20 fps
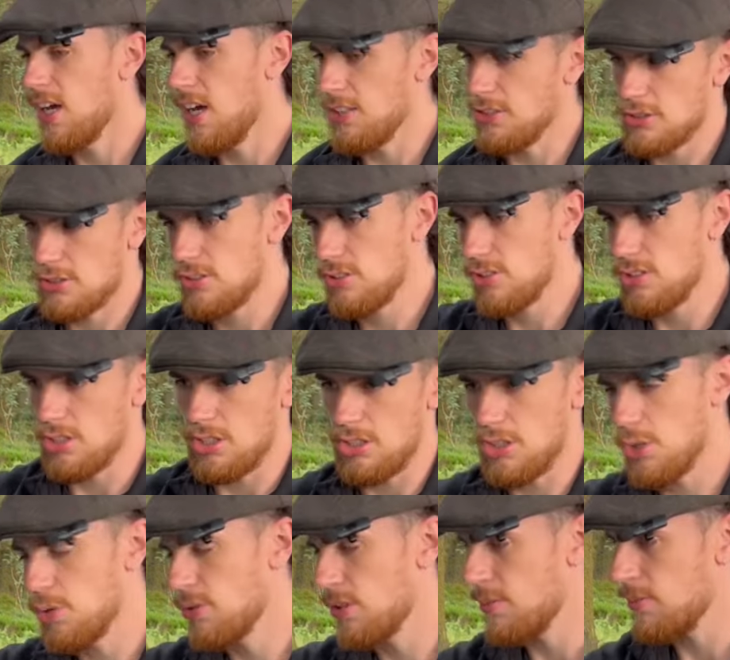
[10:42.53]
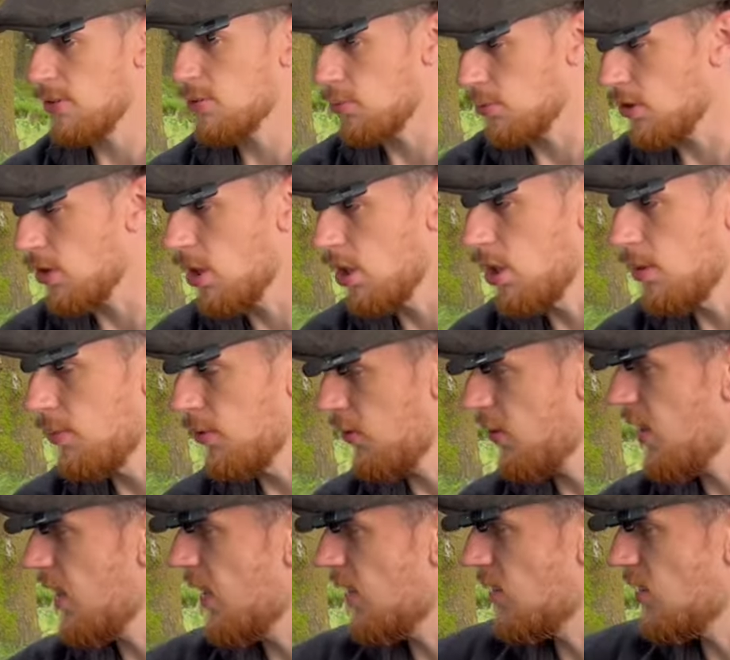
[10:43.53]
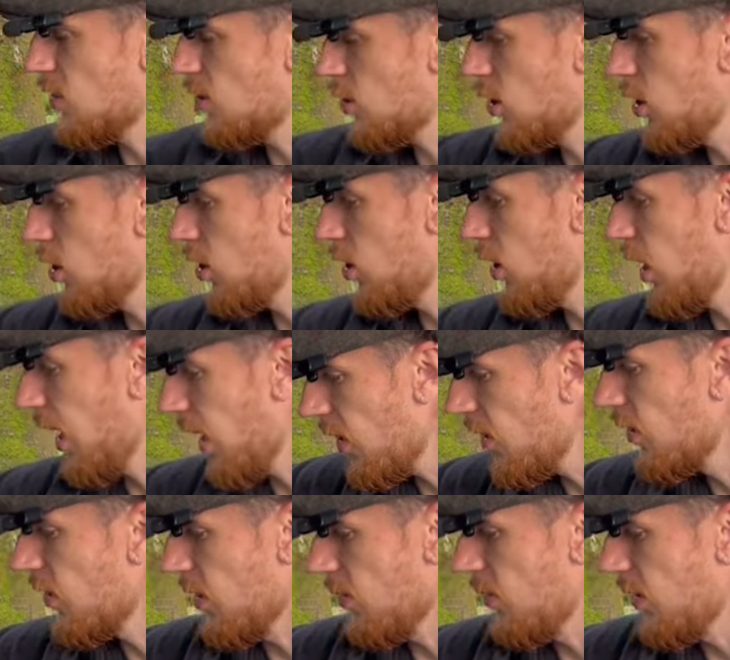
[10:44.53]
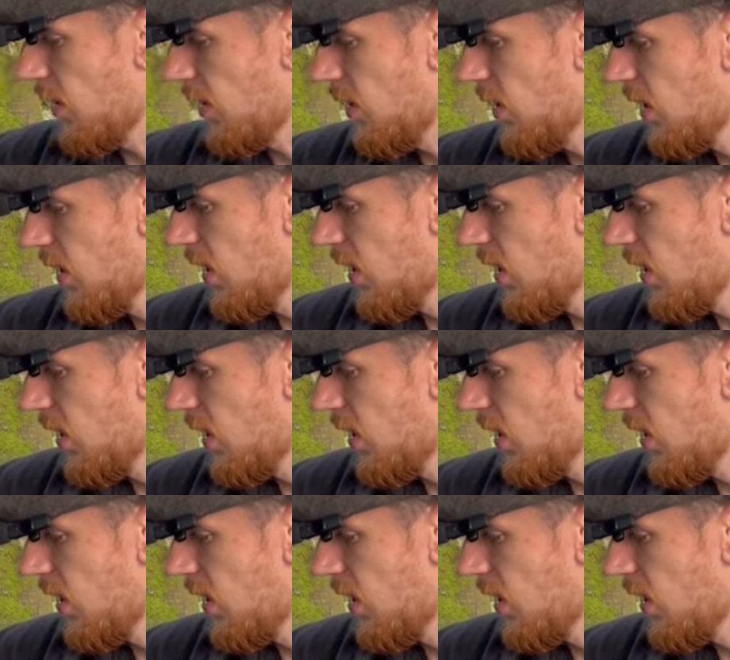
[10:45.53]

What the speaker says: and just, you know, use them as we go. But this is so handy, man.